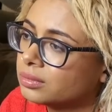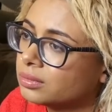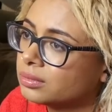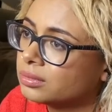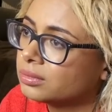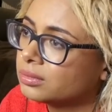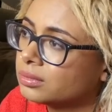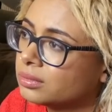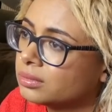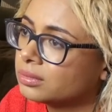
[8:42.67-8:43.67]

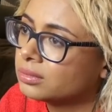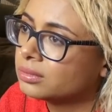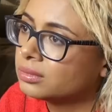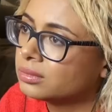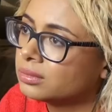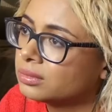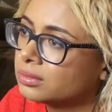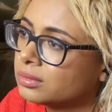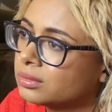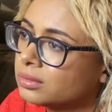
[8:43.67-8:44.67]

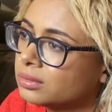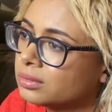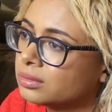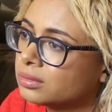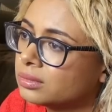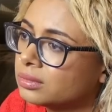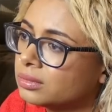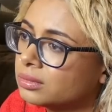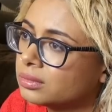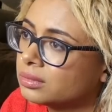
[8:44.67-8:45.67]

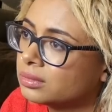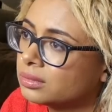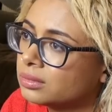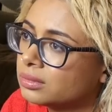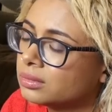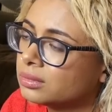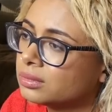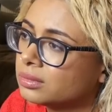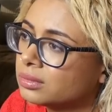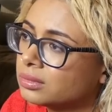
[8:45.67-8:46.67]
(silent)